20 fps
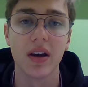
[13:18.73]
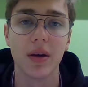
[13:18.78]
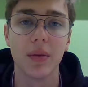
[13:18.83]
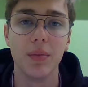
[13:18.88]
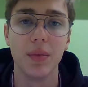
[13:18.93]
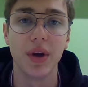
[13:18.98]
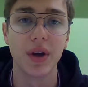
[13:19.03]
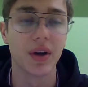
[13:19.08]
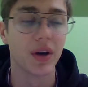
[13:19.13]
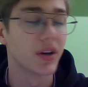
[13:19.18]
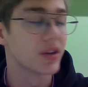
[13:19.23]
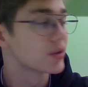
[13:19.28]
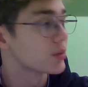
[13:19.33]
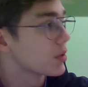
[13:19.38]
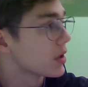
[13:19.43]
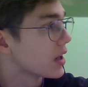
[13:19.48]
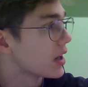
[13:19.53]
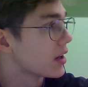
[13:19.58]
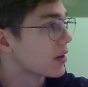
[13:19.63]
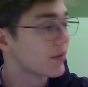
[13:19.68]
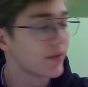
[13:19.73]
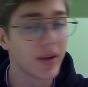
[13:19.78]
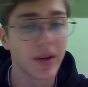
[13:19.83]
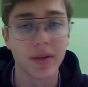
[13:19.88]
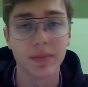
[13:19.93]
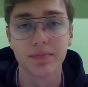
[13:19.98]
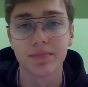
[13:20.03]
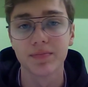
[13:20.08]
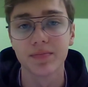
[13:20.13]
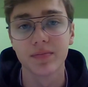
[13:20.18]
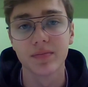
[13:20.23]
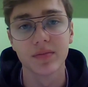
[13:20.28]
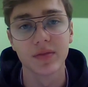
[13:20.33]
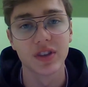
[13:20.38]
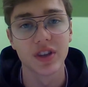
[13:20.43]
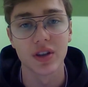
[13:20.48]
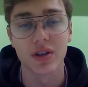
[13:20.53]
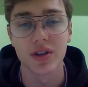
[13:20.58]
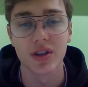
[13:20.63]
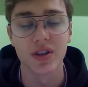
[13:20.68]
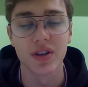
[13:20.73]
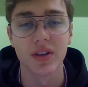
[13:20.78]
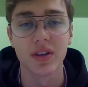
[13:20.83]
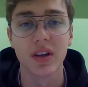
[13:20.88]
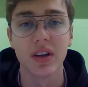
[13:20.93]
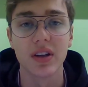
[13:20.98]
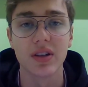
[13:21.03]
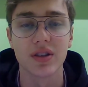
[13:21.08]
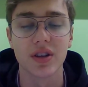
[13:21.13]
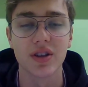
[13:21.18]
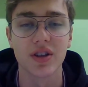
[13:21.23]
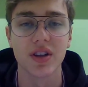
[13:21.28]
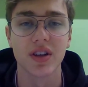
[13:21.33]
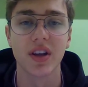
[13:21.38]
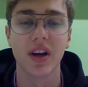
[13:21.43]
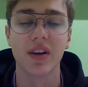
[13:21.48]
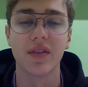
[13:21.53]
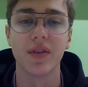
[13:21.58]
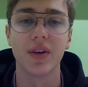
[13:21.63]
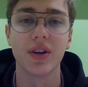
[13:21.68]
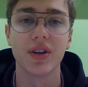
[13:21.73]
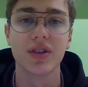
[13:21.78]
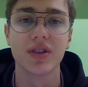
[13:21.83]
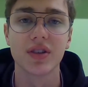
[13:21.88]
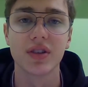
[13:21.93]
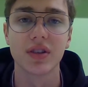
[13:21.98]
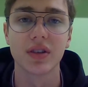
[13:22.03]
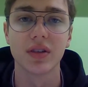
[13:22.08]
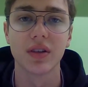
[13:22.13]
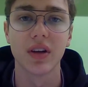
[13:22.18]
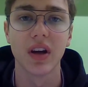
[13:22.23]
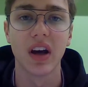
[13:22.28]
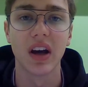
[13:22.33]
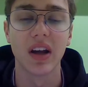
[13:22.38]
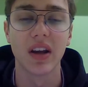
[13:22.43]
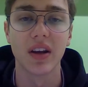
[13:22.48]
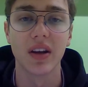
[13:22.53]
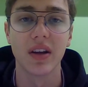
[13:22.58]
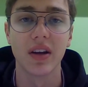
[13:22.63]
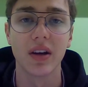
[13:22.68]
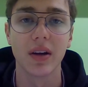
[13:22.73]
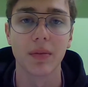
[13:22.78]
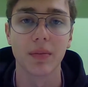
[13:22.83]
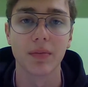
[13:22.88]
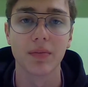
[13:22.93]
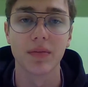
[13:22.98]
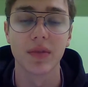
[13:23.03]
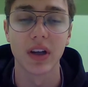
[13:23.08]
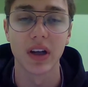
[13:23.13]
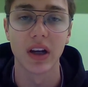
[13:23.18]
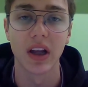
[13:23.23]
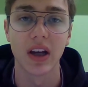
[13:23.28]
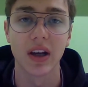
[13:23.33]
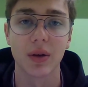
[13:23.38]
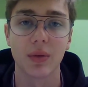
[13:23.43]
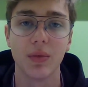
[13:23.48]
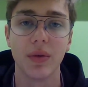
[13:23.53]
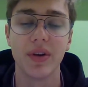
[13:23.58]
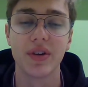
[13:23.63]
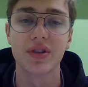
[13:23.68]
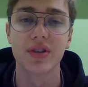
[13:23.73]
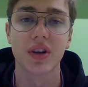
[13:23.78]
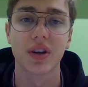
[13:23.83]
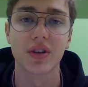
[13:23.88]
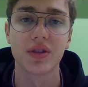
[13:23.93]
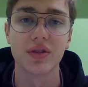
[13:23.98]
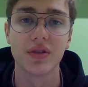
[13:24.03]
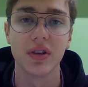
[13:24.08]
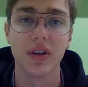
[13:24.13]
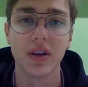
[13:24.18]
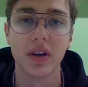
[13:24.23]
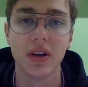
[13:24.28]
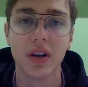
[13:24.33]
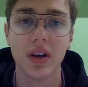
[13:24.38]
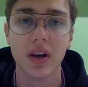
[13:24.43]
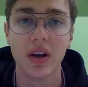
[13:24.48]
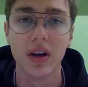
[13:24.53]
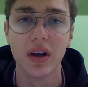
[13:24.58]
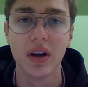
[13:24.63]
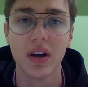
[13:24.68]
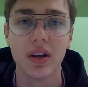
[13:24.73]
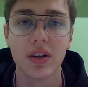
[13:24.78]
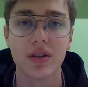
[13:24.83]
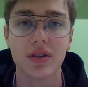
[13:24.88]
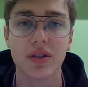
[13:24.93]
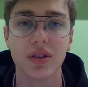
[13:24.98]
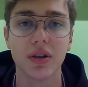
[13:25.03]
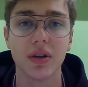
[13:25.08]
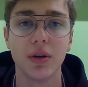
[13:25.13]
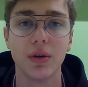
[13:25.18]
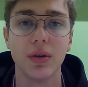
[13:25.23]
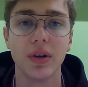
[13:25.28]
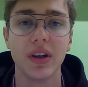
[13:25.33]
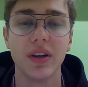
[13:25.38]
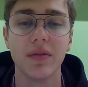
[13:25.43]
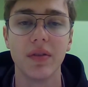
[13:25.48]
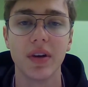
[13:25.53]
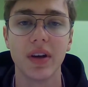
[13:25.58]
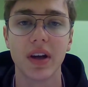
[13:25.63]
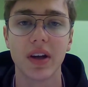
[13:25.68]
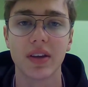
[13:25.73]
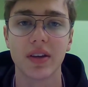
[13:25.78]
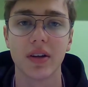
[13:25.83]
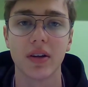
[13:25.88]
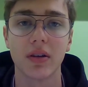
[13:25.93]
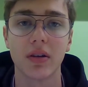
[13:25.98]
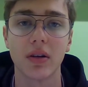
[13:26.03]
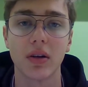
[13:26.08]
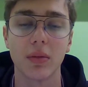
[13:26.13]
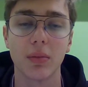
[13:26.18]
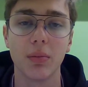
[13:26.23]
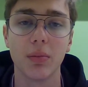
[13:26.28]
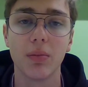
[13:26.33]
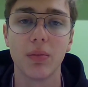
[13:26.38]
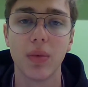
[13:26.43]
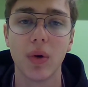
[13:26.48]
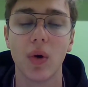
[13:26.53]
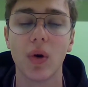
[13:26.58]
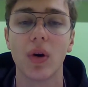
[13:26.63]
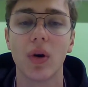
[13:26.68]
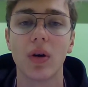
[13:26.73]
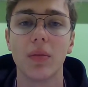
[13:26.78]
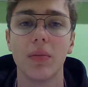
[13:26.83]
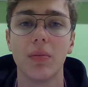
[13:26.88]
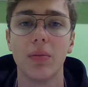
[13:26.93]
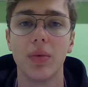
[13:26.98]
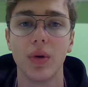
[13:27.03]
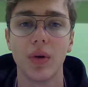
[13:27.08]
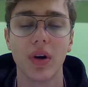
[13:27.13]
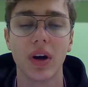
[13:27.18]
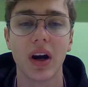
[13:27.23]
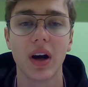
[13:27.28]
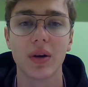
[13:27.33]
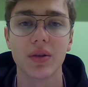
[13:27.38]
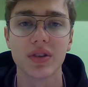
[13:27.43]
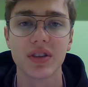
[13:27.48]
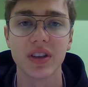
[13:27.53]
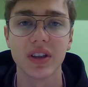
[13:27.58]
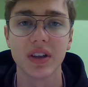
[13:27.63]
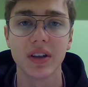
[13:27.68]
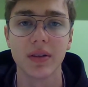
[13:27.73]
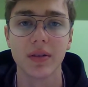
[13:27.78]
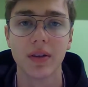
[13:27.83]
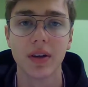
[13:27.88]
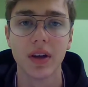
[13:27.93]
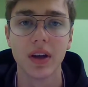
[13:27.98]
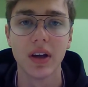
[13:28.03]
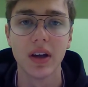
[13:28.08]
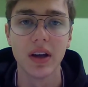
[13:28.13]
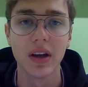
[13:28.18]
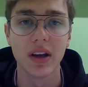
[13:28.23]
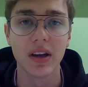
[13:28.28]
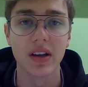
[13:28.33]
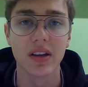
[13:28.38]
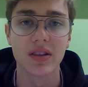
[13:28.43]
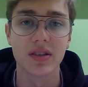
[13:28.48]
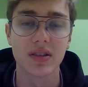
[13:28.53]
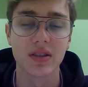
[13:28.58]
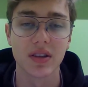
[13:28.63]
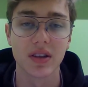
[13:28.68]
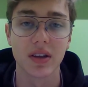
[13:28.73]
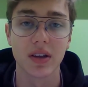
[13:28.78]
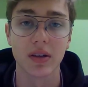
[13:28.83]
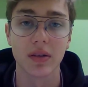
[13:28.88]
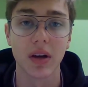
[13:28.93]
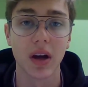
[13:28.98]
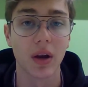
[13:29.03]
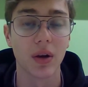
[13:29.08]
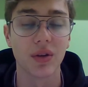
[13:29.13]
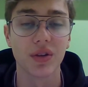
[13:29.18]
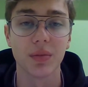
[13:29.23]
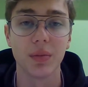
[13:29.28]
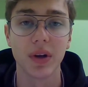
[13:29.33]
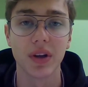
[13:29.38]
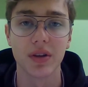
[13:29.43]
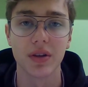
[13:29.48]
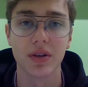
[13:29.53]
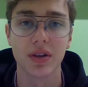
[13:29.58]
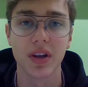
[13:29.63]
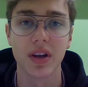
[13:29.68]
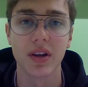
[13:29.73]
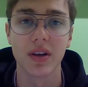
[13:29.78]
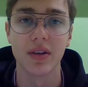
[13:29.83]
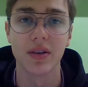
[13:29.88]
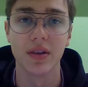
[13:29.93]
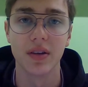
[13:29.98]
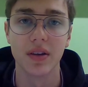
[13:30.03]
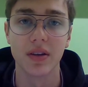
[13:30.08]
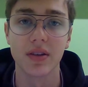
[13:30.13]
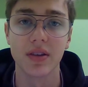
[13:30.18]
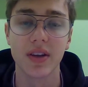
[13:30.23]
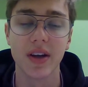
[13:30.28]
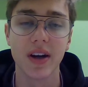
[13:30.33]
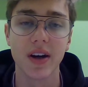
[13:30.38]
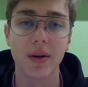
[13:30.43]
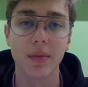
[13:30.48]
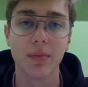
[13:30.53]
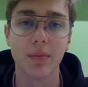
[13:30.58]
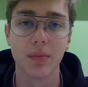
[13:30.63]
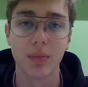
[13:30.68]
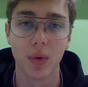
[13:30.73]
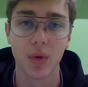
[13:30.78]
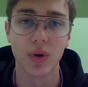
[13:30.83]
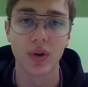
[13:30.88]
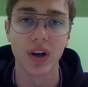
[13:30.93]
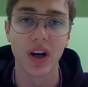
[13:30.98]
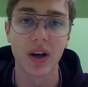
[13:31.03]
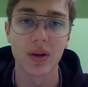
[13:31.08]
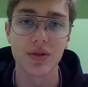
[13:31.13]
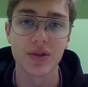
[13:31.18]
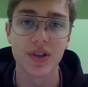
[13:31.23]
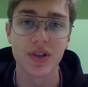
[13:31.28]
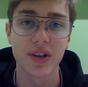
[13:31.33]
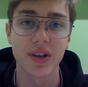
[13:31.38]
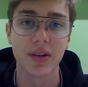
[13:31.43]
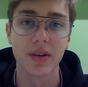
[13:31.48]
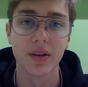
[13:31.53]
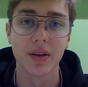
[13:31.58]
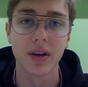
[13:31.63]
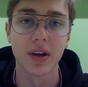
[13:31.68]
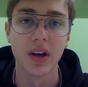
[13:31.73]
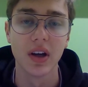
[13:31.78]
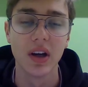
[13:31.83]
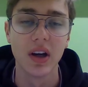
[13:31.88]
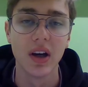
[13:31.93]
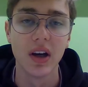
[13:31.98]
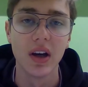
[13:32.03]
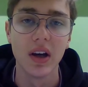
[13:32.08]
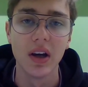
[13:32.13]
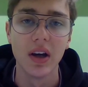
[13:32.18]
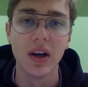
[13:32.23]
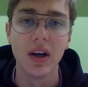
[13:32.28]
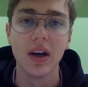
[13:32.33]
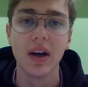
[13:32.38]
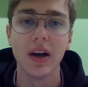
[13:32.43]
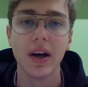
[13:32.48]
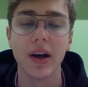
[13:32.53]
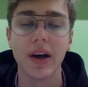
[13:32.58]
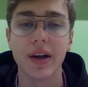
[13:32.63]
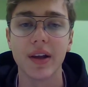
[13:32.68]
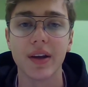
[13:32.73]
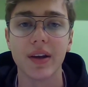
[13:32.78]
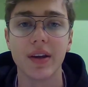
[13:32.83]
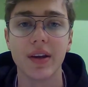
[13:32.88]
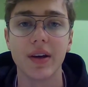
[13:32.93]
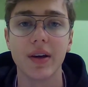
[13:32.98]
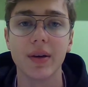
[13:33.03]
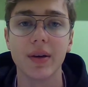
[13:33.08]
because we have such a diverse and rich country. So even that our poor housing is a lot better than their poor housing, and